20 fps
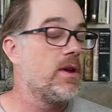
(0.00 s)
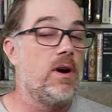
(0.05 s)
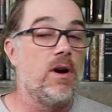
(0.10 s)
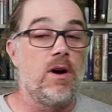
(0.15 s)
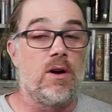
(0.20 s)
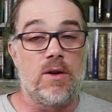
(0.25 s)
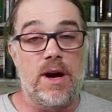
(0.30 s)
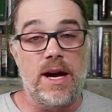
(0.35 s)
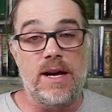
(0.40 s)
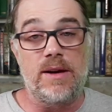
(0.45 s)

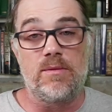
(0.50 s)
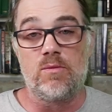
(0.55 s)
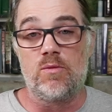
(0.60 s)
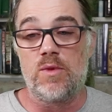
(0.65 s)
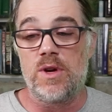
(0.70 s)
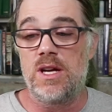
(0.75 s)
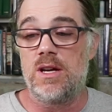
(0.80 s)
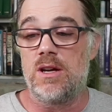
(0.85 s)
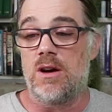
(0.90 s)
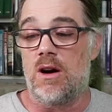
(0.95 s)
all right,
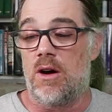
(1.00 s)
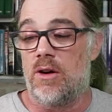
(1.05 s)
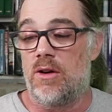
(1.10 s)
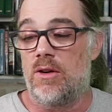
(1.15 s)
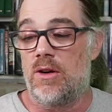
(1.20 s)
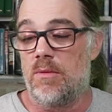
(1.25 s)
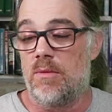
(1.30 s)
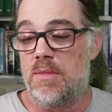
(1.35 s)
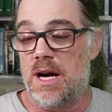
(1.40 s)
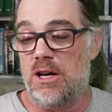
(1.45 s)
we
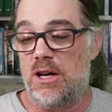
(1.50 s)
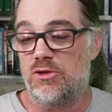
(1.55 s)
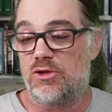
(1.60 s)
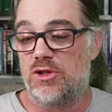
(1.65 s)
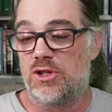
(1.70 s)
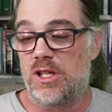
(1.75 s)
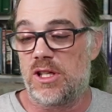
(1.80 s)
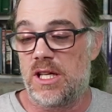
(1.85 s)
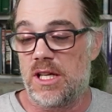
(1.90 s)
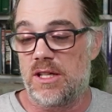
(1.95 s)
are about
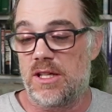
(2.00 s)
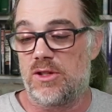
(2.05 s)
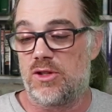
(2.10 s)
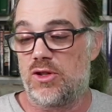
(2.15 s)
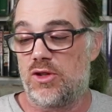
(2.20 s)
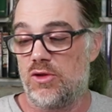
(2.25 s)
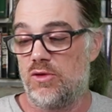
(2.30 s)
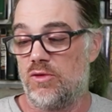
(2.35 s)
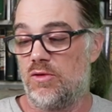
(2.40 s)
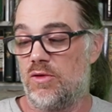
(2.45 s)
to get
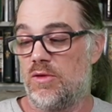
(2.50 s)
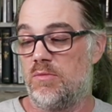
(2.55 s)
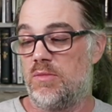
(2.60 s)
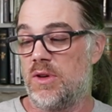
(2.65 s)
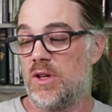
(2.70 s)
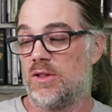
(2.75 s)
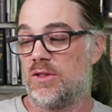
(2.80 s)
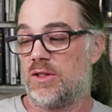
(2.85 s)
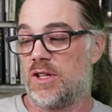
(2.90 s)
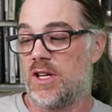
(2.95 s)
to the
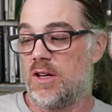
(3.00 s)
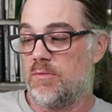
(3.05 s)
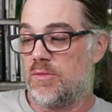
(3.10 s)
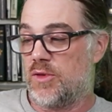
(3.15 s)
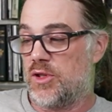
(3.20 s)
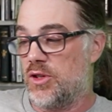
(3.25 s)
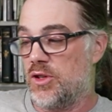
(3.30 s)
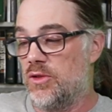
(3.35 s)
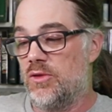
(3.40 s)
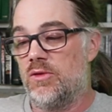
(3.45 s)
build-up
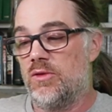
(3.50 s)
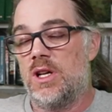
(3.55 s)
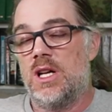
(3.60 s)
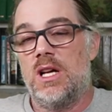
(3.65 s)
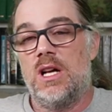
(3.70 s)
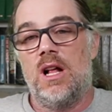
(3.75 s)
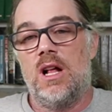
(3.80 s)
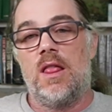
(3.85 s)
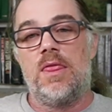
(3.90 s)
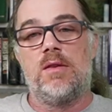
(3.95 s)
to
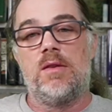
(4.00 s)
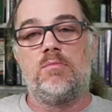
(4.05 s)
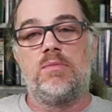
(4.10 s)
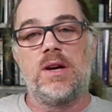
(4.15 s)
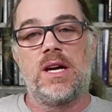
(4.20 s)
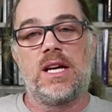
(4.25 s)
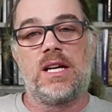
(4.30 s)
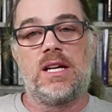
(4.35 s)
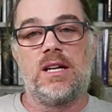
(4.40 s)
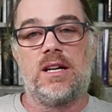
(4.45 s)
the
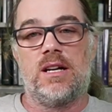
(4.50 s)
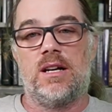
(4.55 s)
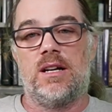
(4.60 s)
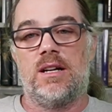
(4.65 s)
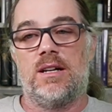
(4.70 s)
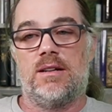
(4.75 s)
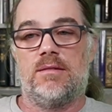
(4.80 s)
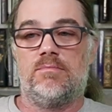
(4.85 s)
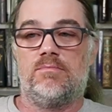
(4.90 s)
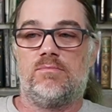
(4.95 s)
big
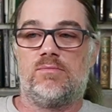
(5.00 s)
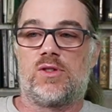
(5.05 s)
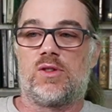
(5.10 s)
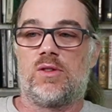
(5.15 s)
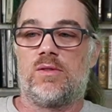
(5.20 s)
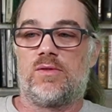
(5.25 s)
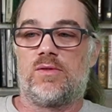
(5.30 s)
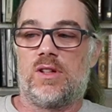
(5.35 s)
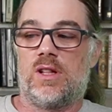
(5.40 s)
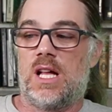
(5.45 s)

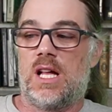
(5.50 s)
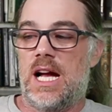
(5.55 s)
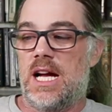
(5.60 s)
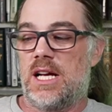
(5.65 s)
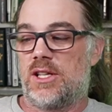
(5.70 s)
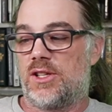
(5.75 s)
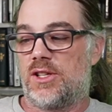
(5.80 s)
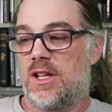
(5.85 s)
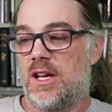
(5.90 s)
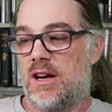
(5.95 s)
sort of
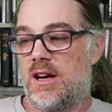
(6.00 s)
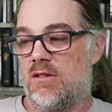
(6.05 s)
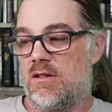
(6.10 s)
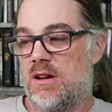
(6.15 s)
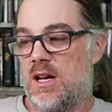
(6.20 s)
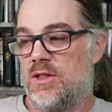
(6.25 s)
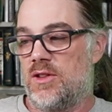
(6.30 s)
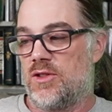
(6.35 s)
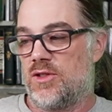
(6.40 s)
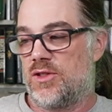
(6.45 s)
clash there,
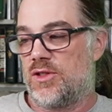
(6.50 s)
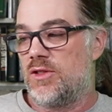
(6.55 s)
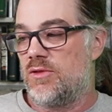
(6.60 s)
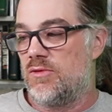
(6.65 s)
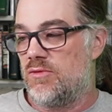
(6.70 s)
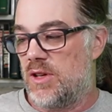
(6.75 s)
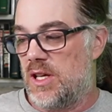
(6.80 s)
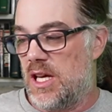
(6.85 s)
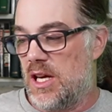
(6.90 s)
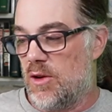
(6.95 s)
and there's
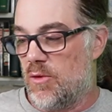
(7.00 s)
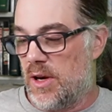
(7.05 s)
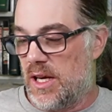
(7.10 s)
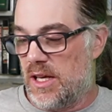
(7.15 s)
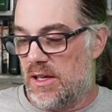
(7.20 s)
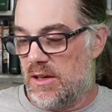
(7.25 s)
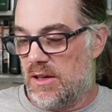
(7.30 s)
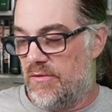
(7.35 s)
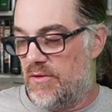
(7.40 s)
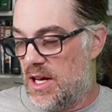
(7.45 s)
two
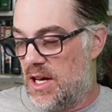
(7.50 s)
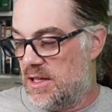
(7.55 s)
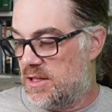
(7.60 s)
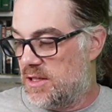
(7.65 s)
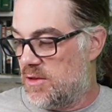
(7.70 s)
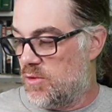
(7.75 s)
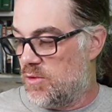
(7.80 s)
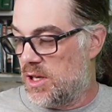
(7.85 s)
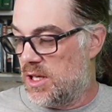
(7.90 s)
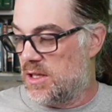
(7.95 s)
hearing events
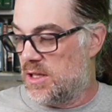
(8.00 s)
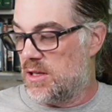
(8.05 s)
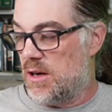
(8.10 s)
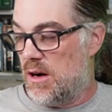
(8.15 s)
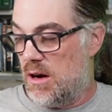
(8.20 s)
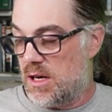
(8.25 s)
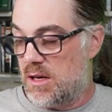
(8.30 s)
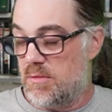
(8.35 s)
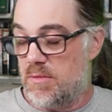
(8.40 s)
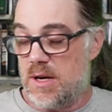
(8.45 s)
that we're going to
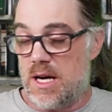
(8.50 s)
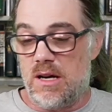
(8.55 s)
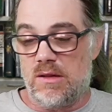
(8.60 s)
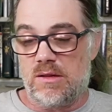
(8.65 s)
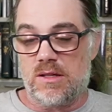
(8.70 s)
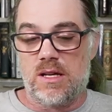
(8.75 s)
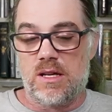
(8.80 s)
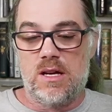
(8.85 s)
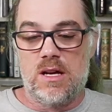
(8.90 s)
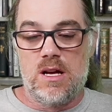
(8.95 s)
talk
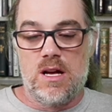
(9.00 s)
about.